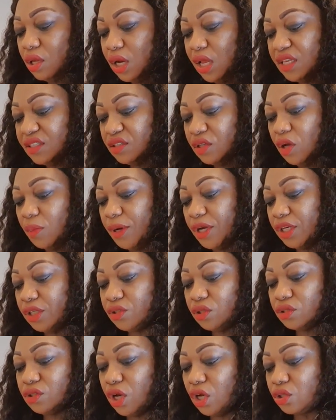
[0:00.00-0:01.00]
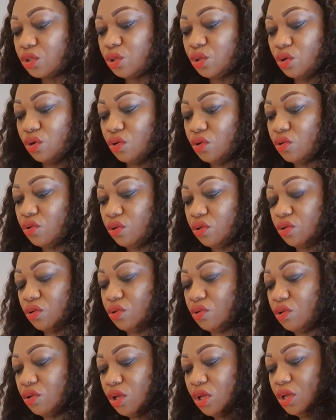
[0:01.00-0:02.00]
there's nobody to talk to.
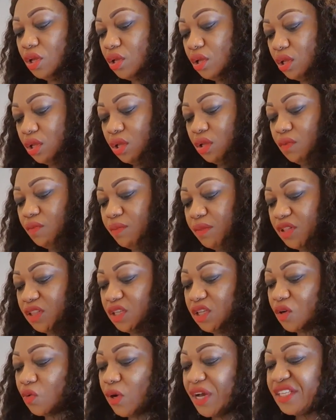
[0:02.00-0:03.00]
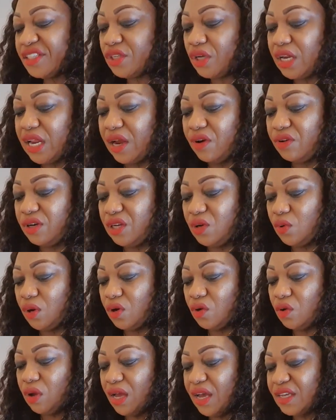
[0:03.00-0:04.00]
The question I really
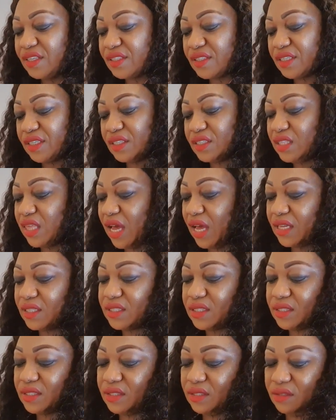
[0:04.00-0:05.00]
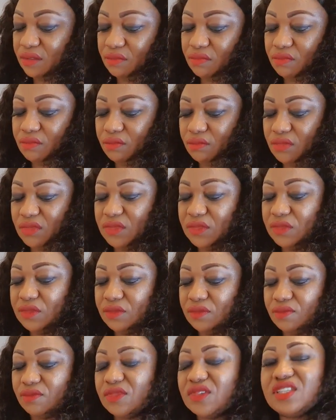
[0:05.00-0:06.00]
want to ask is that,
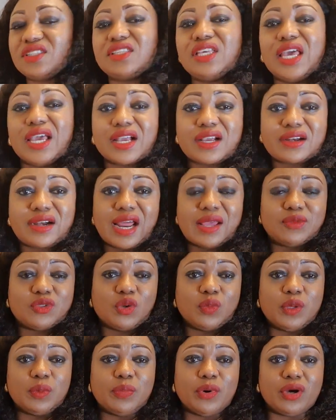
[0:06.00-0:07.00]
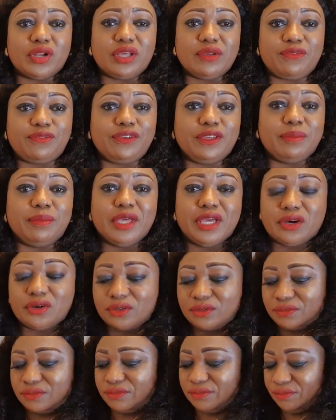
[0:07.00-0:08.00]
is it a crime to be born a
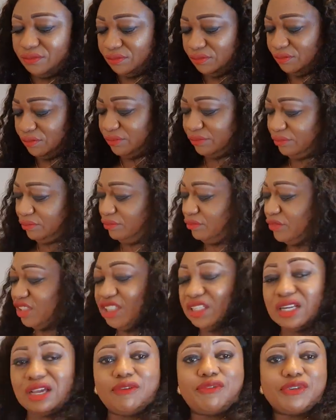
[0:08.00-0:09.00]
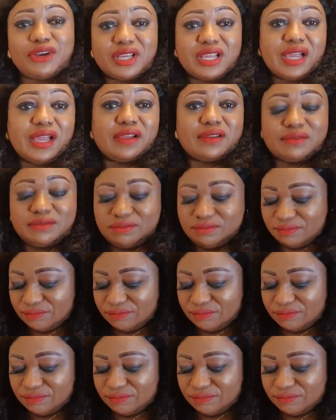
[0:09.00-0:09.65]
female in Africa?